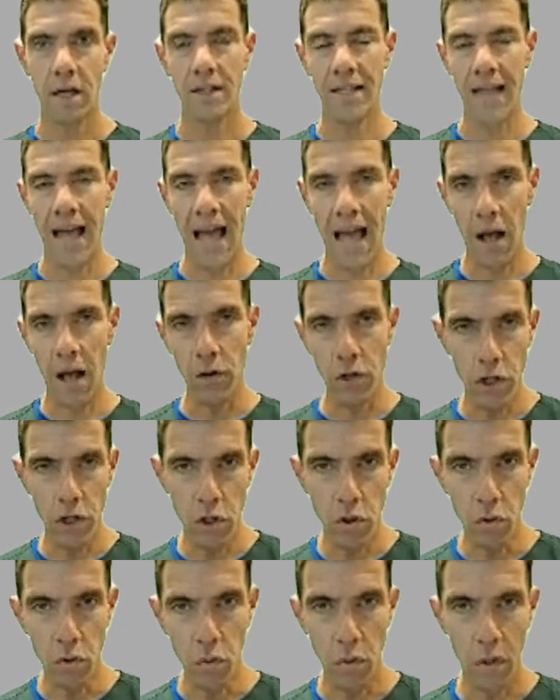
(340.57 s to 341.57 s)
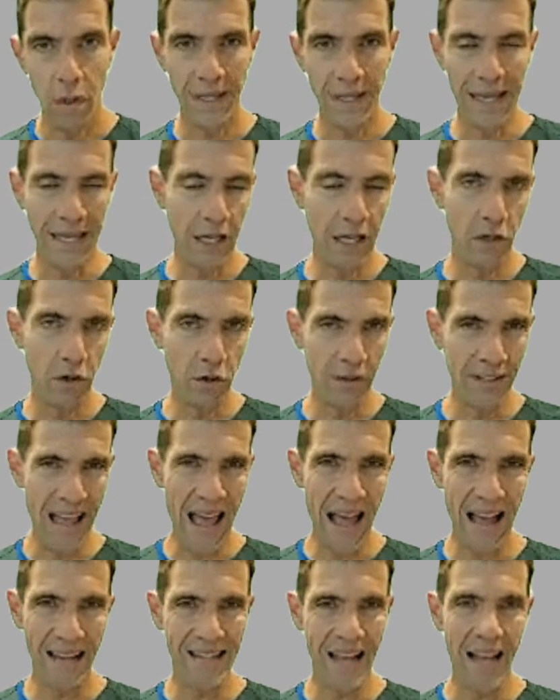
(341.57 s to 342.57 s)
to how you can get your
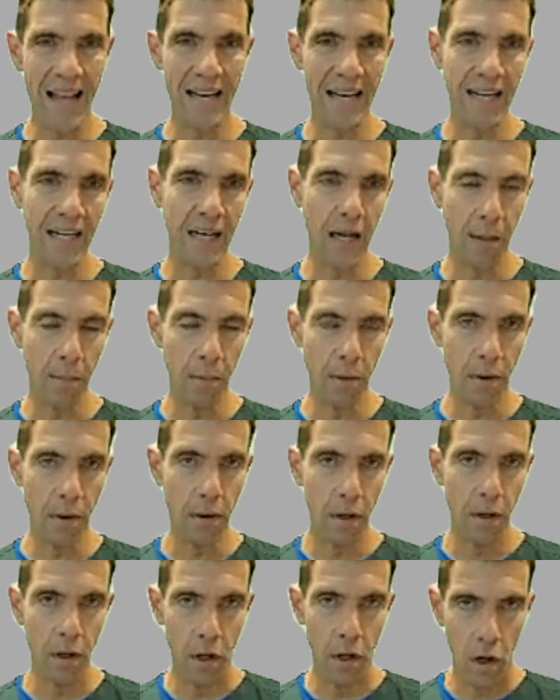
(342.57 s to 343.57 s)
tax ID number